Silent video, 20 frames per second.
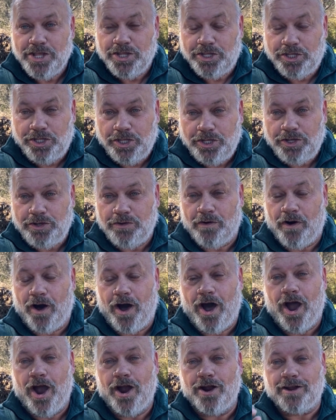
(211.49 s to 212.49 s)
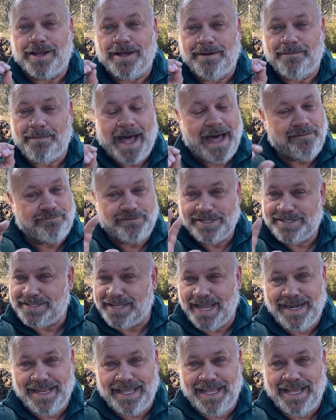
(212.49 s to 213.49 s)
You are, I'm going to
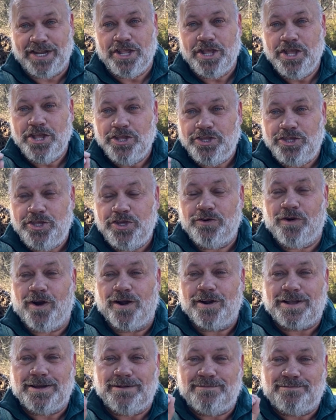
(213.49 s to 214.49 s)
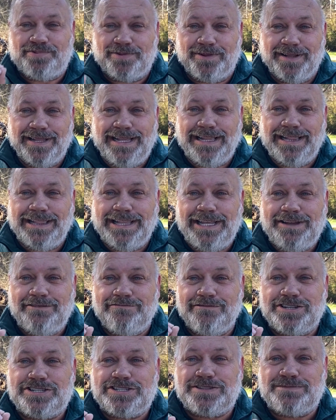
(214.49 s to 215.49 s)
say it again, you are completely
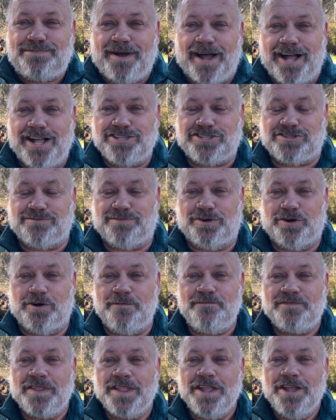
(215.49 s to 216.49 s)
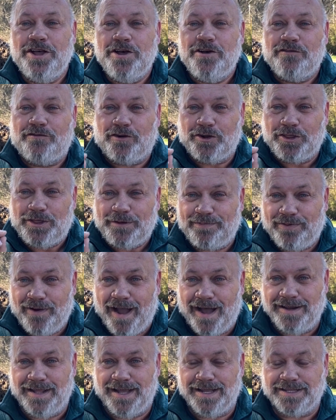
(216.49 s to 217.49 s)
responsible for the
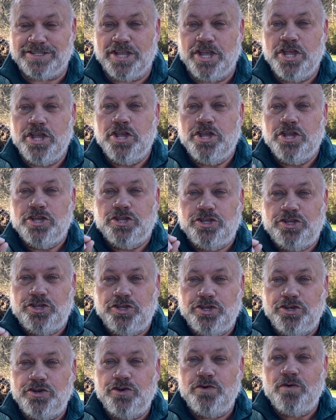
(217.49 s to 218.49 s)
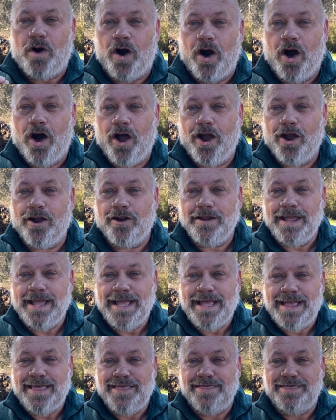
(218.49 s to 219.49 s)
product. You are
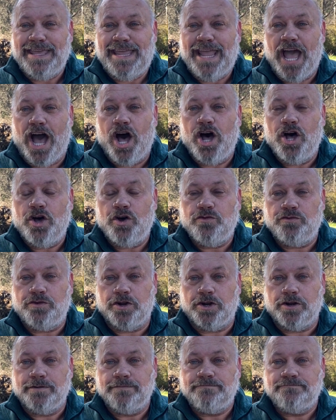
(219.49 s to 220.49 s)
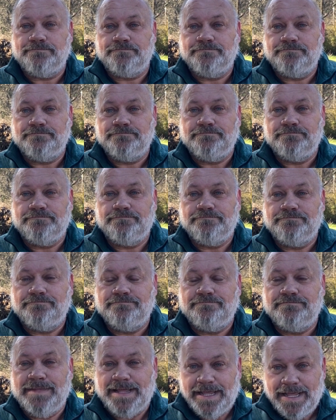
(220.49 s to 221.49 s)
the owner.
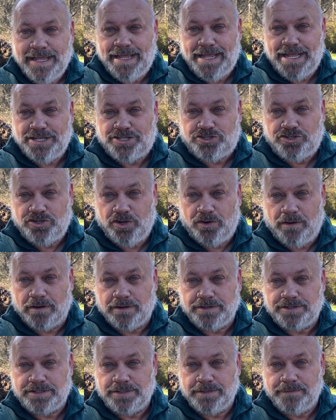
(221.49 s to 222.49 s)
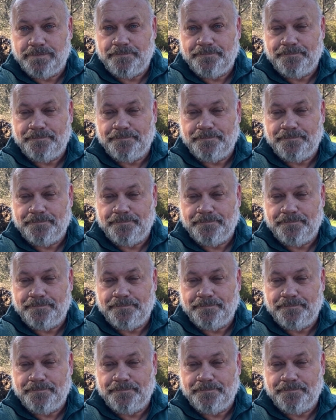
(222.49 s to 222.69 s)
It's yours.